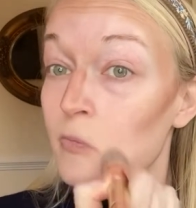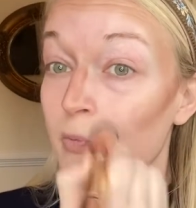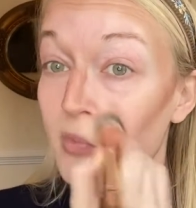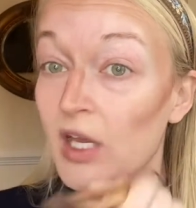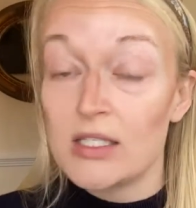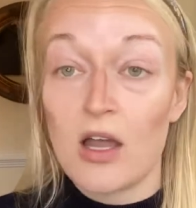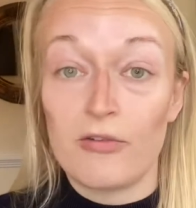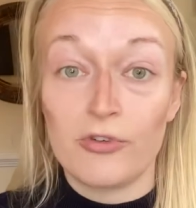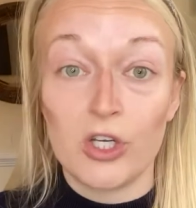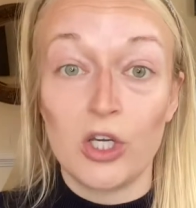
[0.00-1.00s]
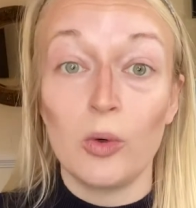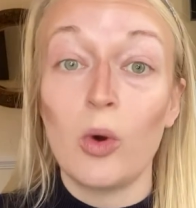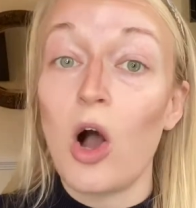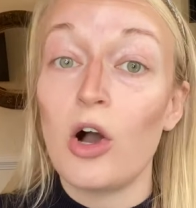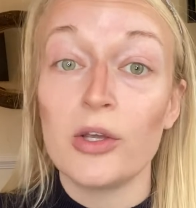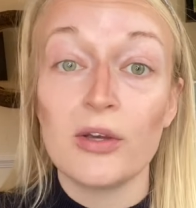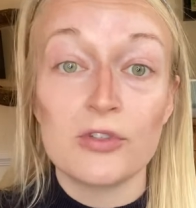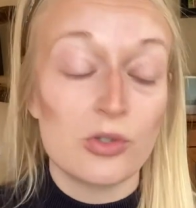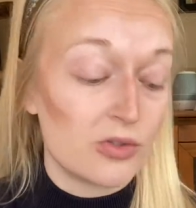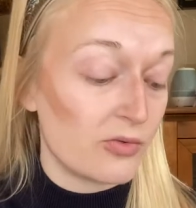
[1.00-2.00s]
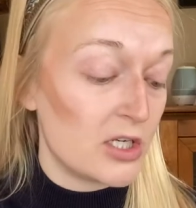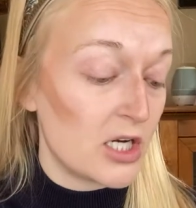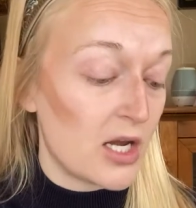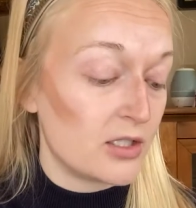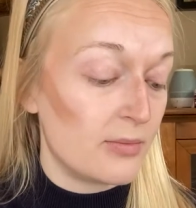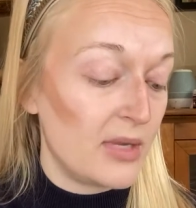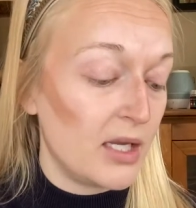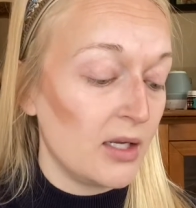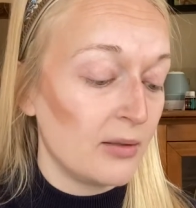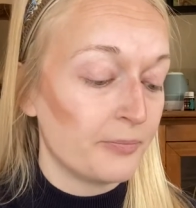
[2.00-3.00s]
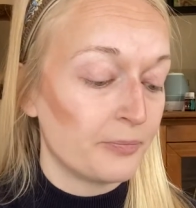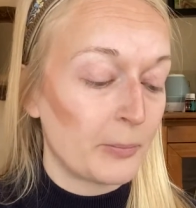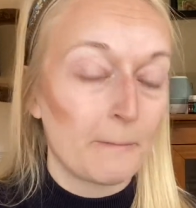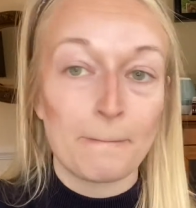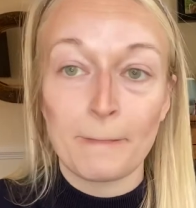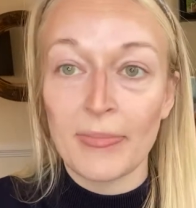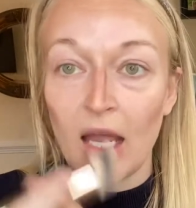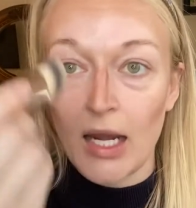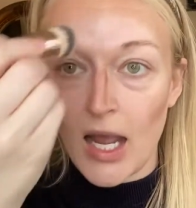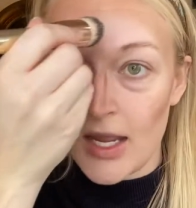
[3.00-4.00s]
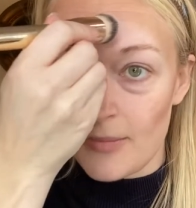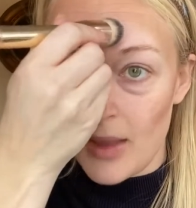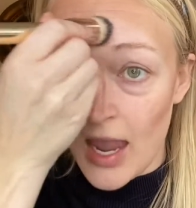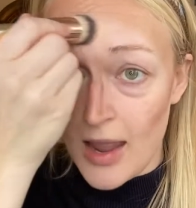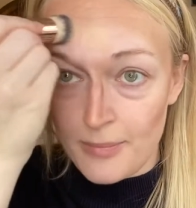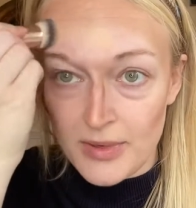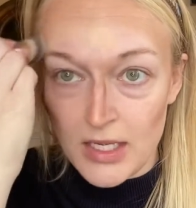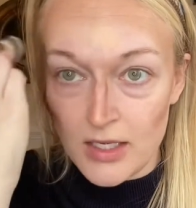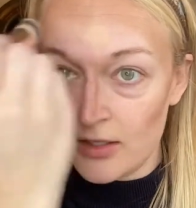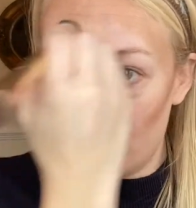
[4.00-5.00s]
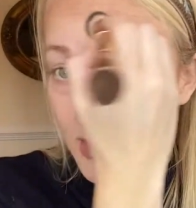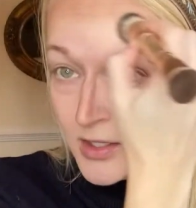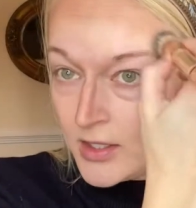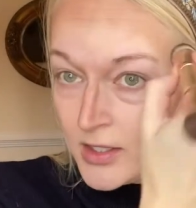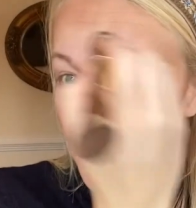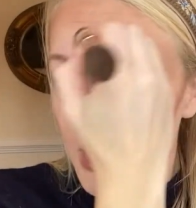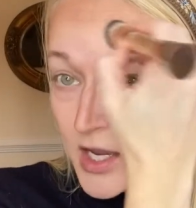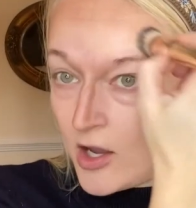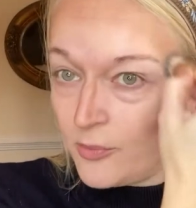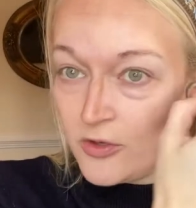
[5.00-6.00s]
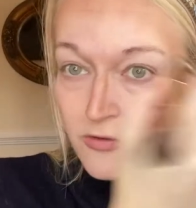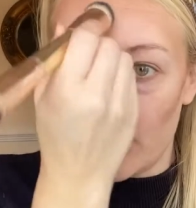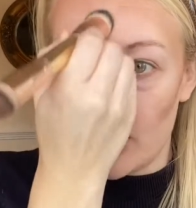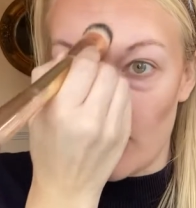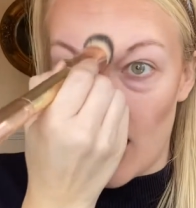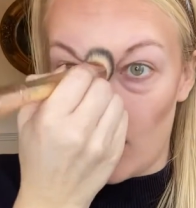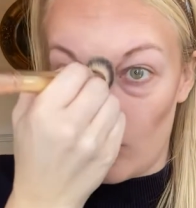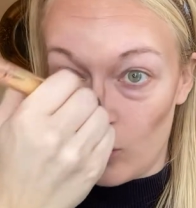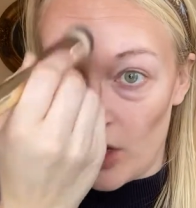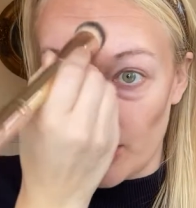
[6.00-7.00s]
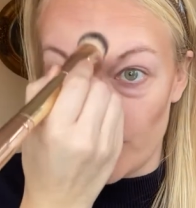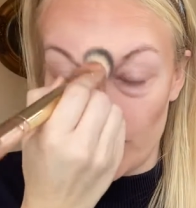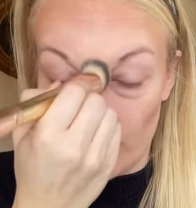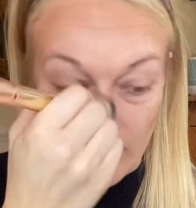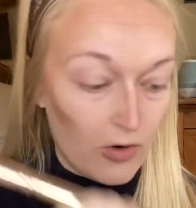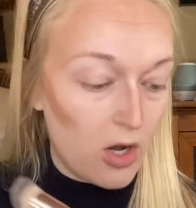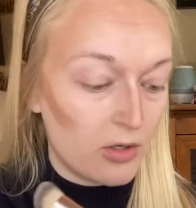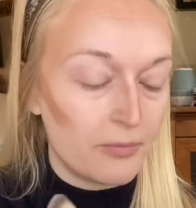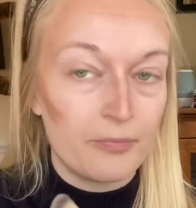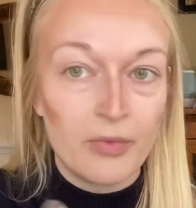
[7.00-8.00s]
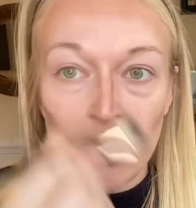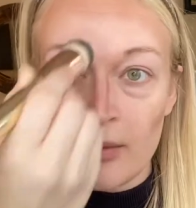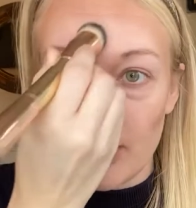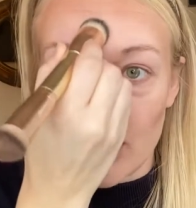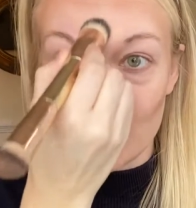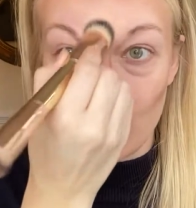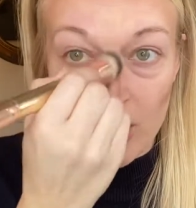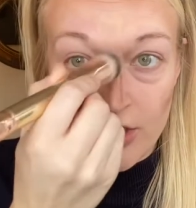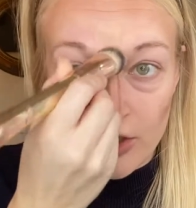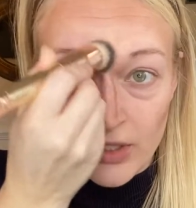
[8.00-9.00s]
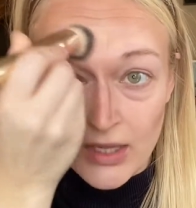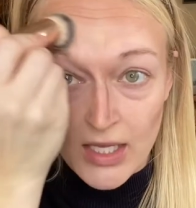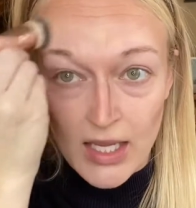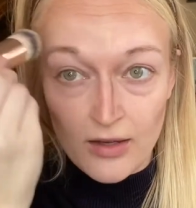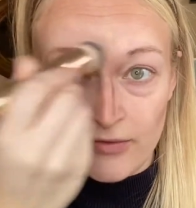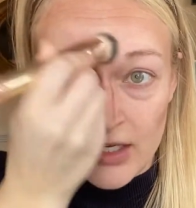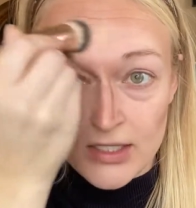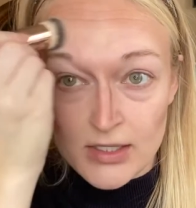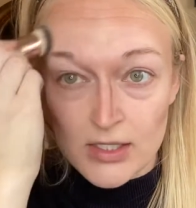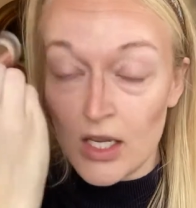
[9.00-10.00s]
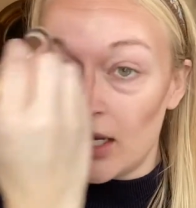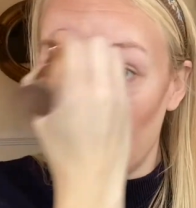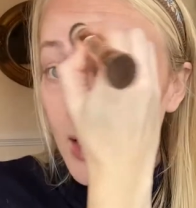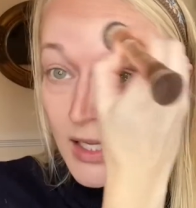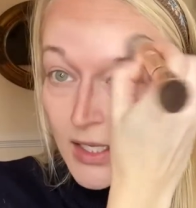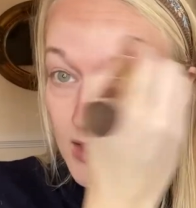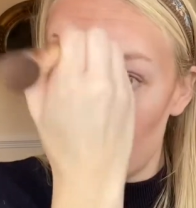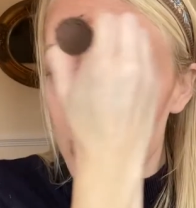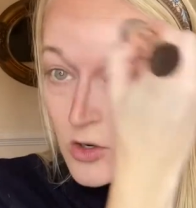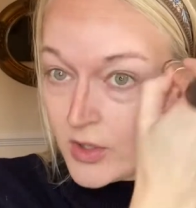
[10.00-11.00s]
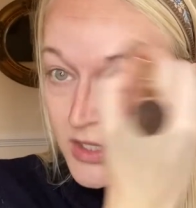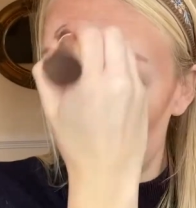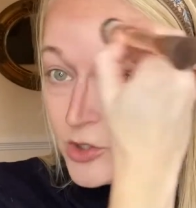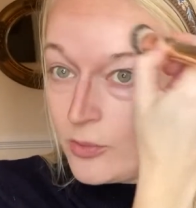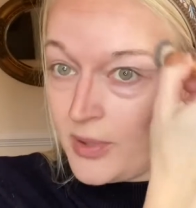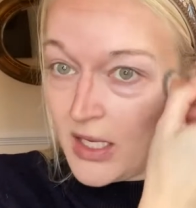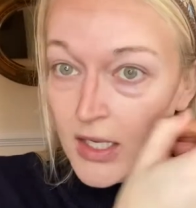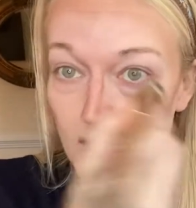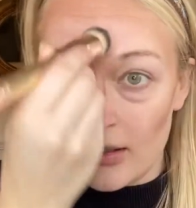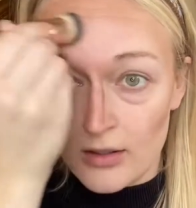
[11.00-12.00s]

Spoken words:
it's not for you. All you have to do is reach out to me, and I am happy to help you figure out what you're doing wrong. Because once you get the hang of this, it is going to be